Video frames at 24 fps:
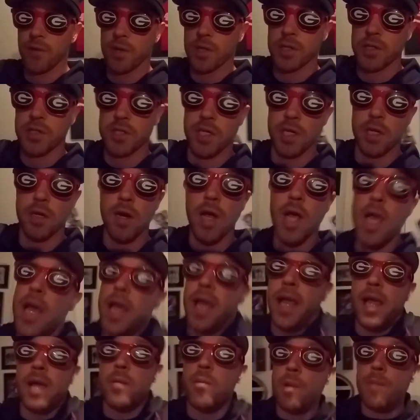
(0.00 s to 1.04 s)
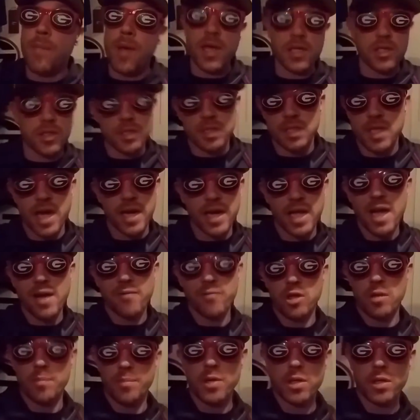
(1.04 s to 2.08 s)
for this year, and we may just not have
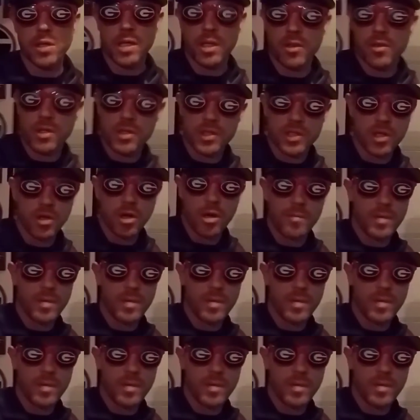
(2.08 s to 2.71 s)
the ability this year.